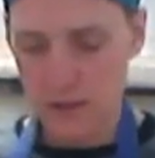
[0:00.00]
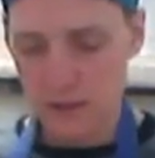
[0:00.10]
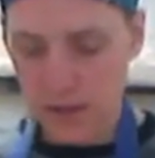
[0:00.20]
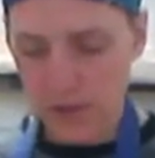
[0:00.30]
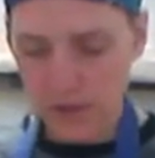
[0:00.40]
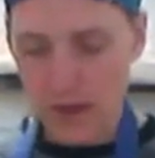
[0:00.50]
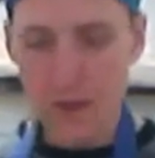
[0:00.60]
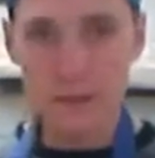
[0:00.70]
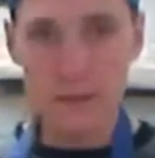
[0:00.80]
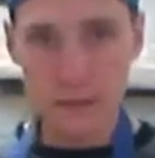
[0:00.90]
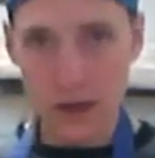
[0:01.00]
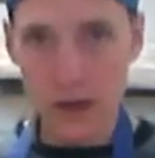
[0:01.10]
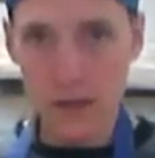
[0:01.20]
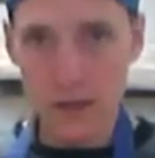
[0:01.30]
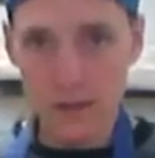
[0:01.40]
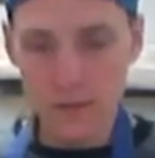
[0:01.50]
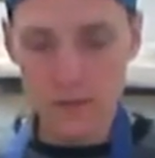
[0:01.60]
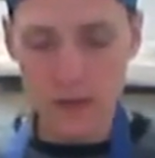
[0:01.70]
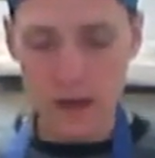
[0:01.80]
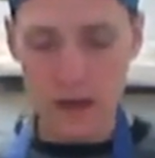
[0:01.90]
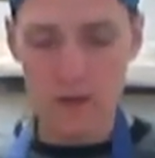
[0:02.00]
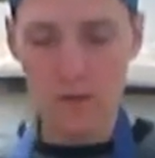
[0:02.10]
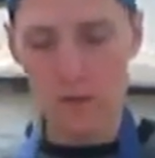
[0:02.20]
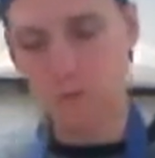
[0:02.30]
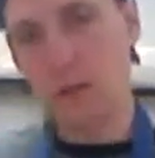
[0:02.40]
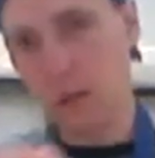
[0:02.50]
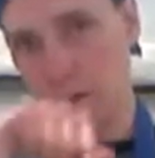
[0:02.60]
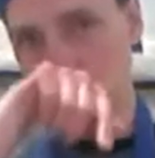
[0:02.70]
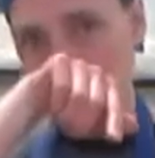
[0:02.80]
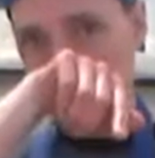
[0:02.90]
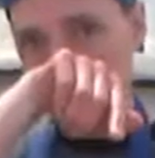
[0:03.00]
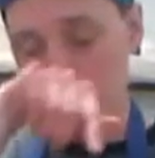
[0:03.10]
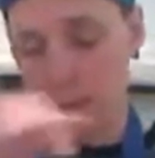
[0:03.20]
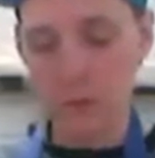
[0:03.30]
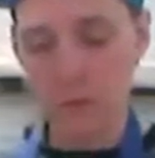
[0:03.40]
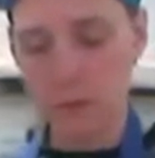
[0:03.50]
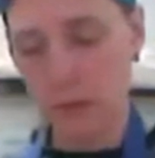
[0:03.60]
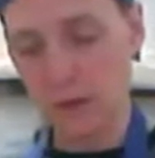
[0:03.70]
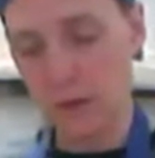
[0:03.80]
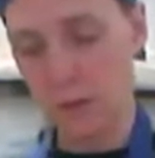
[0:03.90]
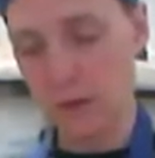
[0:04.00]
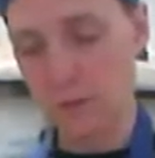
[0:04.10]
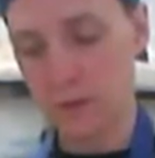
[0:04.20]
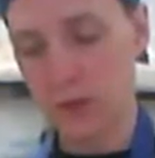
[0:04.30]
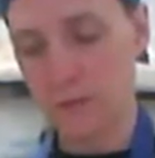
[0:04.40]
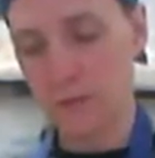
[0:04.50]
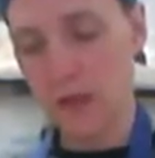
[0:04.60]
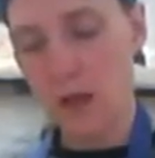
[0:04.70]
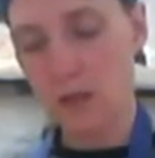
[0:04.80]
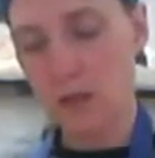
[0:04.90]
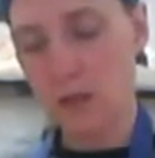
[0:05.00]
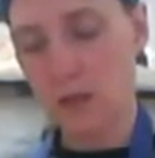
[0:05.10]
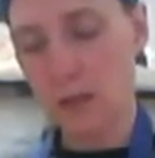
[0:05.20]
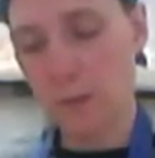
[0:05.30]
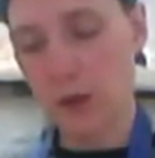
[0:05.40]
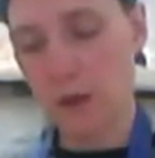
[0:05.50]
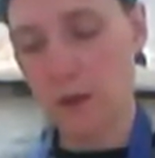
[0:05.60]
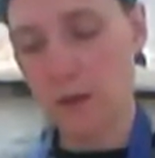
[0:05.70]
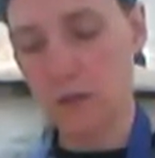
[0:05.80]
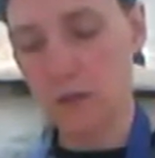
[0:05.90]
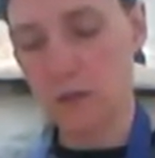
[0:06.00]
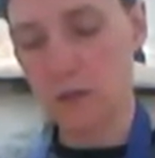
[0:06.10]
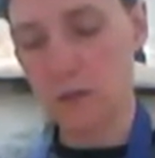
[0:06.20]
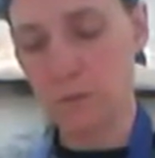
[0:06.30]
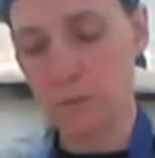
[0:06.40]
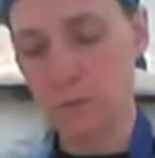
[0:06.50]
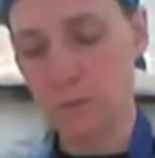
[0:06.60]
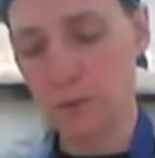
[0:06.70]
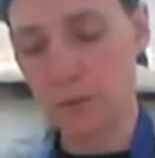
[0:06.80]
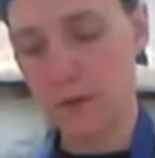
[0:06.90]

Leave that stuck for now, because I'm going to go around the rim and do this pretty little rim. So, just like a pie crust, just whoop,